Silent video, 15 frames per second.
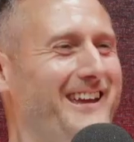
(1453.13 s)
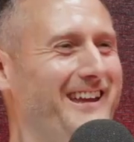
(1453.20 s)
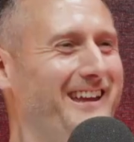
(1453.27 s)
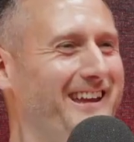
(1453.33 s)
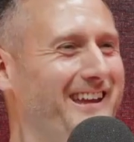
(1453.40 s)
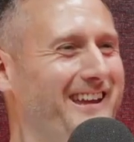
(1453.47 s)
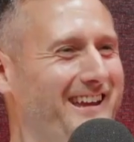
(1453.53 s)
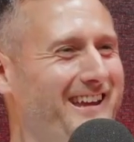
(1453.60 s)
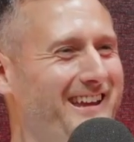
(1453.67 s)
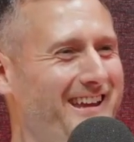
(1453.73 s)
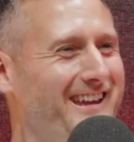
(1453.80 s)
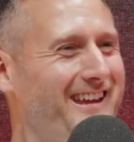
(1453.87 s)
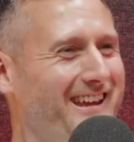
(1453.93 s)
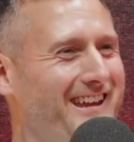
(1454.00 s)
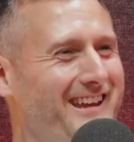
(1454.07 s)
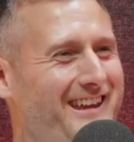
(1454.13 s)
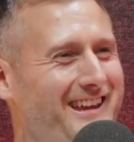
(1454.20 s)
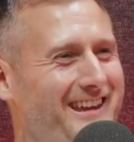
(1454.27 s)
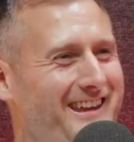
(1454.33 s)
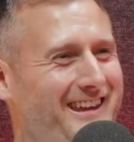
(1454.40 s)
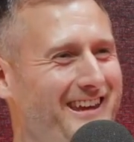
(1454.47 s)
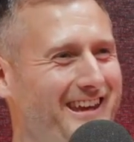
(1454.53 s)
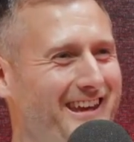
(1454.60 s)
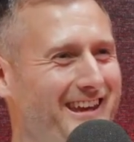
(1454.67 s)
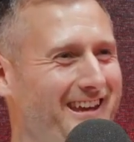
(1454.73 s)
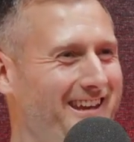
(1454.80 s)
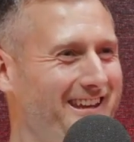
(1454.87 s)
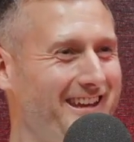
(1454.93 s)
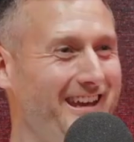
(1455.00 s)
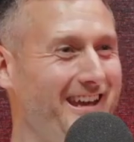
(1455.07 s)
that saying all the time.
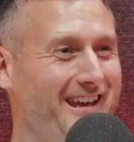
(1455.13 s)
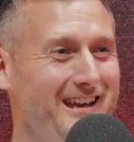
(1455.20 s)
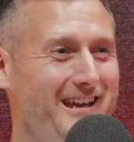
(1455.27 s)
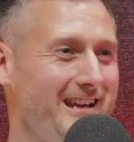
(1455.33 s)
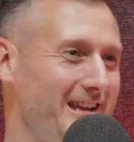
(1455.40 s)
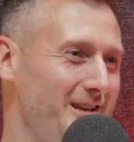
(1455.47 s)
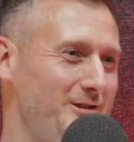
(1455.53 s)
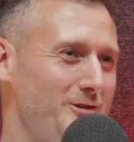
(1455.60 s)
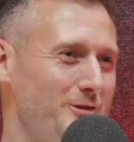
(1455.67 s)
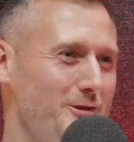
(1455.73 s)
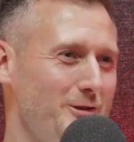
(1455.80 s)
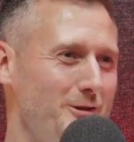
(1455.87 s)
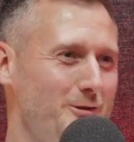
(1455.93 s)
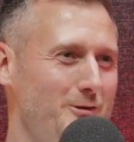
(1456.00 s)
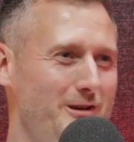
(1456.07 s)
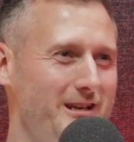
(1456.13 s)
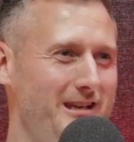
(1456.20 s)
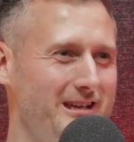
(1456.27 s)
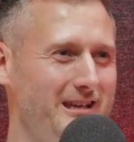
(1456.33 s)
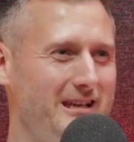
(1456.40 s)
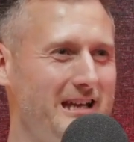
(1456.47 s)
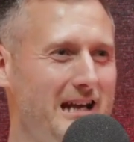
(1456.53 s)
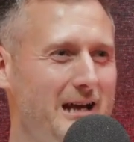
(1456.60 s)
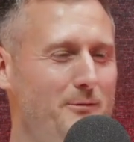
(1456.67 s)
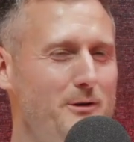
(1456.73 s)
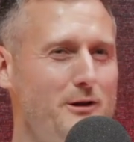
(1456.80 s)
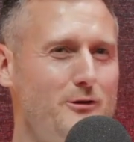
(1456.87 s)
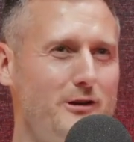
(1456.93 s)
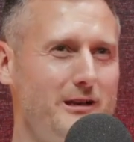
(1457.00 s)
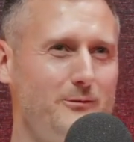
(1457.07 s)
Yeah, and it's true though, isn't it? I
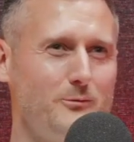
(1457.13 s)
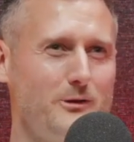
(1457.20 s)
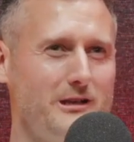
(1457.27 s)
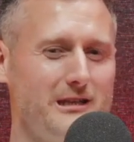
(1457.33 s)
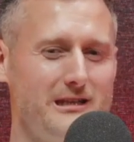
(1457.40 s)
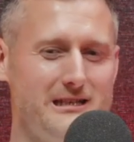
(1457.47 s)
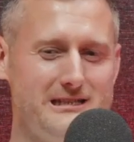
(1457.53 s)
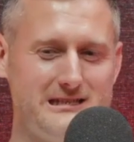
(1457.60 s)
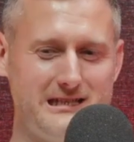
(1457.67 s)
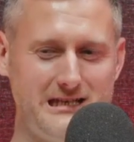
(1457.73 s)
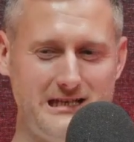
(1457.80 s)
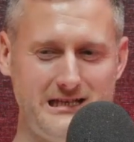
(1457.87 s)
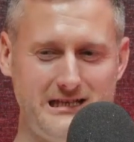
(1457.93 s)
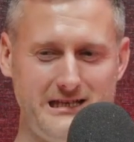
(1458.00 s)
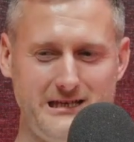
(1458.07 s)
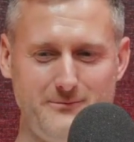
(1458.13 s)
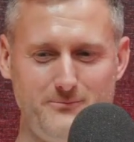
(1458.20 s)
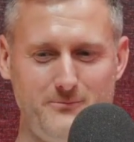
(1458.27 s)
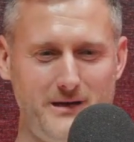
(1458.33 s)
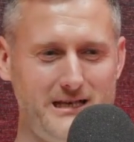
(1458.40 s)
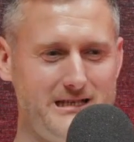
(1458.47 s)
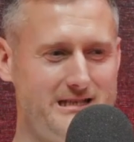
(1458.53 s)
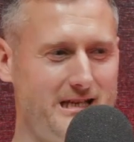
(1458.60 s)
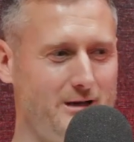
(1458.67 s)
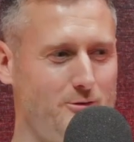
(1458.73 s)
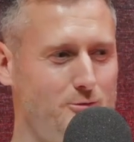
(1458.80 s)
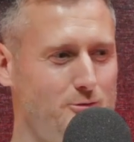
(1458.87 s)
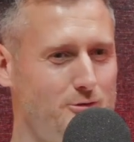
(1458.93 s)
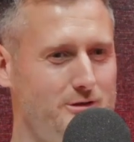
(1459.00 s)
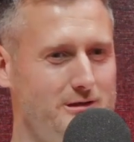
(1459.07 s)
went on one of these kind of like mindset
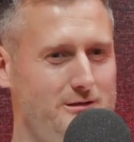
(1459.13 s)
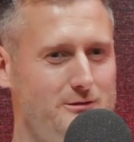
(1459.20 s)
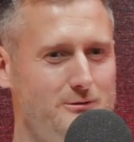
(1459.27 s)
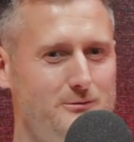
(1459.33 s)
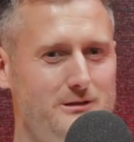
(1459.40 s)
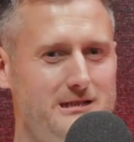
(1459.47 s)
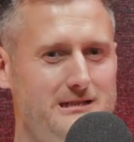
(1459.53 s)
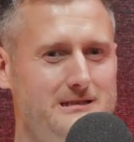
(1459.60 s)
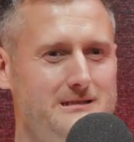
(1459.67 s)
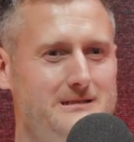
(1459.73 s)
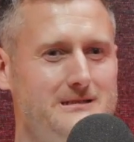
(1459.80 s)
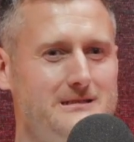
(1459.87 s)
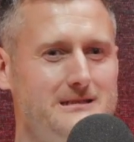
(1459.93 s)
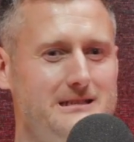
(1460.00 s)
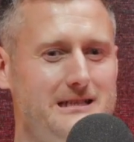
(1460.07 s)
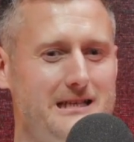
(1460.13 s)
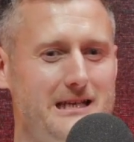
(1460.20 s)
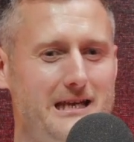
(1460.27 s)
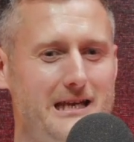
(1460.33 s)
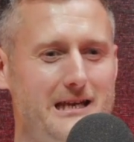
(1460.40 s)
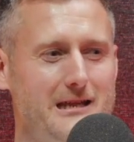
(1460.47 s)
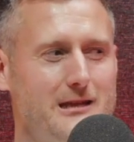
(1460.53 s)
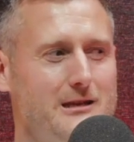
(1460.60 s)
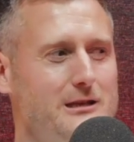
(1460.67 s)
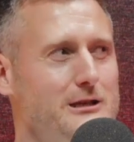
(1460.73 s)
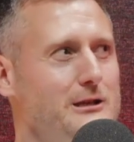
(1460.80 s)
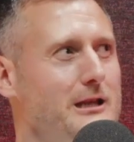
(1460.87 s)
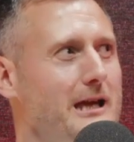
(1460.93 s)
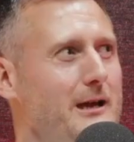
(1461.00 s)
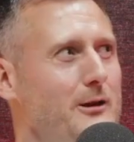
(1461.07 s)
courses and all that, and
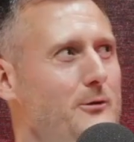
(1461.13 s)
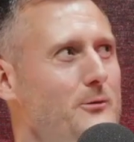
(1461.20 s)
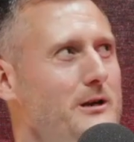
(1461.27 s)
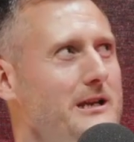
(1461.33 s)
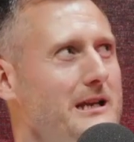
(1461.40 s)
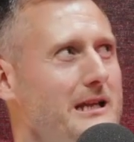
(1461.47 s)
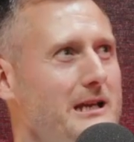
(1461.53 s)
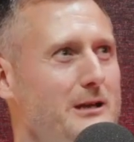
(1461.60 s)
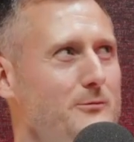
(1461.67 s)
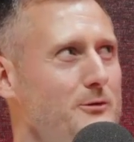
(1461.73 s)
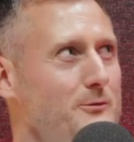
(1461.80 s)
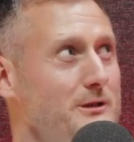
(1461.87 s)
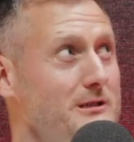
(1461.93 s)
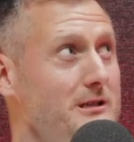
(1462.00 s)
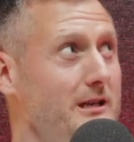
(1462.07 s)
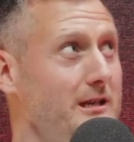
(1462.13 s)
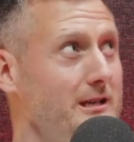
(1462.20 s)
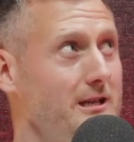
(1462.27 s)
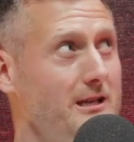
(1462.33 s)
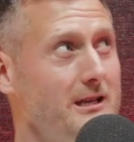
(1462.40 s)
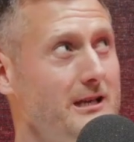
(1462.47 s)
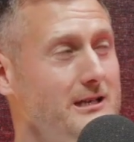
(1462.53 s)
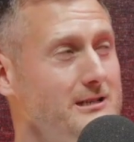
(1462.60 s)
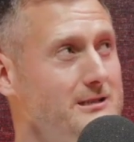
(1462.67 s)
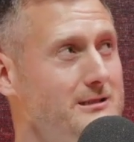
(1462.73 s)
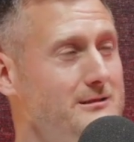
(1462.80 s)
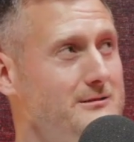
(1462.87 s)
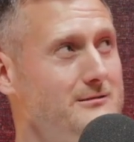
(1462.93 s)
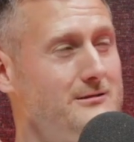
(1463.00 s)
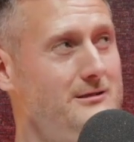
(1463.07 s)
the one that they came out with,
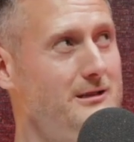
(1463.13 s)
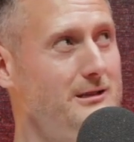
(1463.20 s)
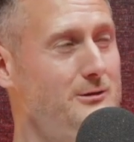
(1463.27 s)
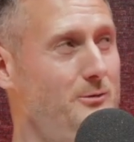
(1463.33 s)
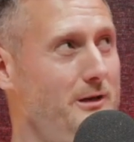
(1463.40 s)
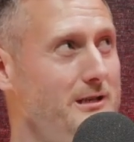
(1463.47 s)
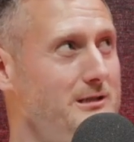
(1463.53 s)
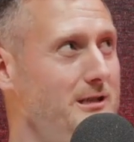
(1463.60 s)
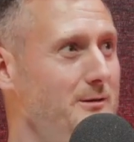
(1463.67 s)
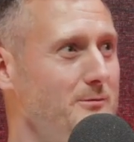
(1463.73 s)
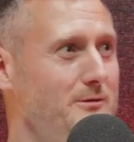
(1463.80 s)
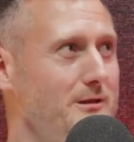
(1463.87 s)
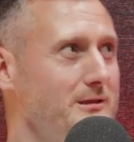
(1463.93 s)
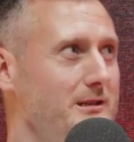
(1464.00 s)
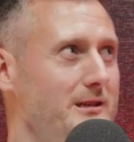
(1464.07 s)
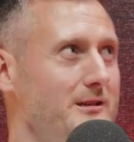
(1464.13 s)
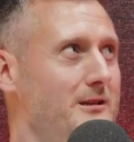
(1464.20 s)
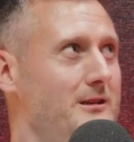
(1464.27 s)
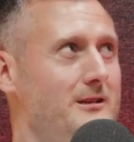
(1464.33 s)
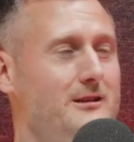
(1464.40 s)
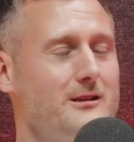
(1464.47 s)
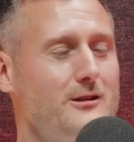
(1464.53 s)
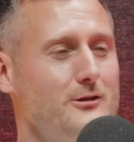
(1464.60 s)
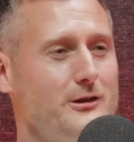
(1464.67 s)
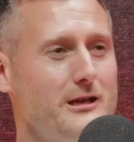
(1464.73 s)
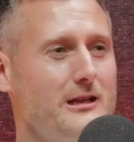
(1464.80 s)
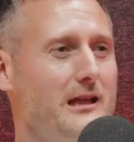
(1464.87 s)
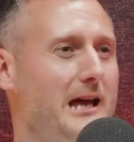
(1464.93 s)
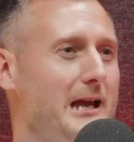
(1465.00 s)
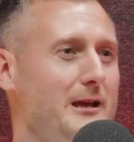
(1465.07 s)
it's quite similar. Is that
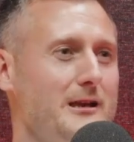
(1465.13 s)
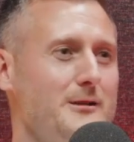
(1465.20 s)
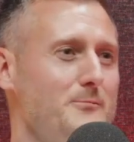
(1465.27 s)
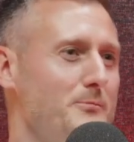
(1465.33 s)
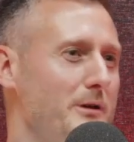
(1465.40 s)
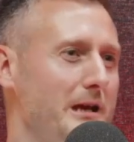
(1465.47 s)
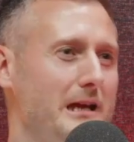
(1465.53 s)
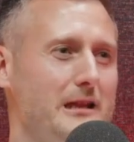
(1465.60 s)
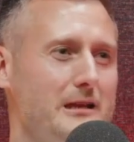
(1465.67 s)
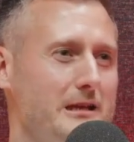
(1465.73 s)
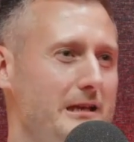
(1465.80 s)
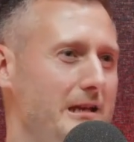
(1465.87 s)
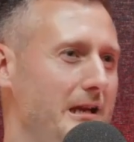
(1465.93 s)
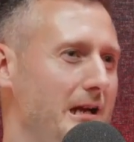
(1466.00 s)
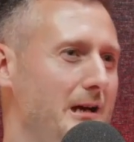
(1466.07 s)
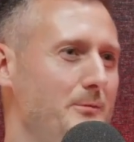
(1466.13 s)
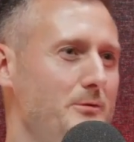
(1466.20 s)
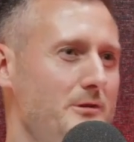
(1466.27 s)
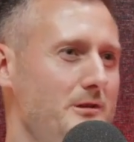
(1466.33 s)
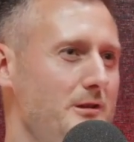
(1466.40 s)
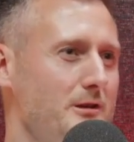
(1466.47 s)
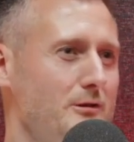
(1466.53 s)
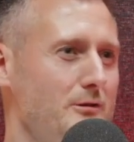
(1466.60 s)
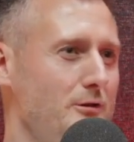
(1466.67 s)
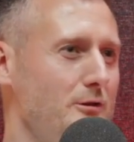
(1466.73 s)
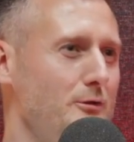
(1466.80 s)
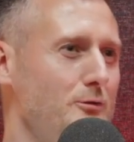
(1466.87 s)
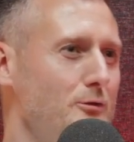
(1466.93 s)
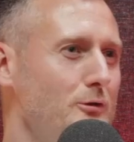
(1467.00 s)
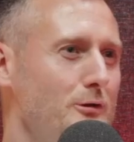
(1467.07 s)
you're lying in bed, or you're grabbing your
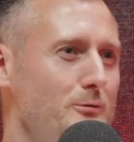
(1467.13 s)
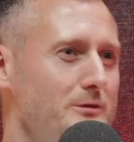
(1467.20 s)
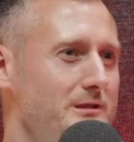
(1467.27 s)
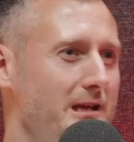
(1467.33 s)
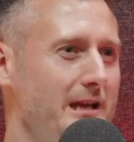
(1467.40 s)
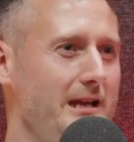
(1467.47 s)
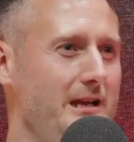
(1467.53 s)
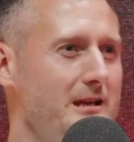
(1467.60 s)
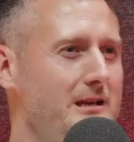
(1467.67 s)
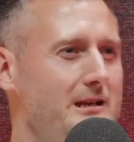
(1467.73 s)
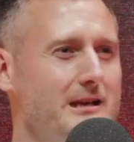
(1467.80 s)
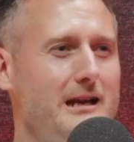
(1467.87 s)
oar was the thing.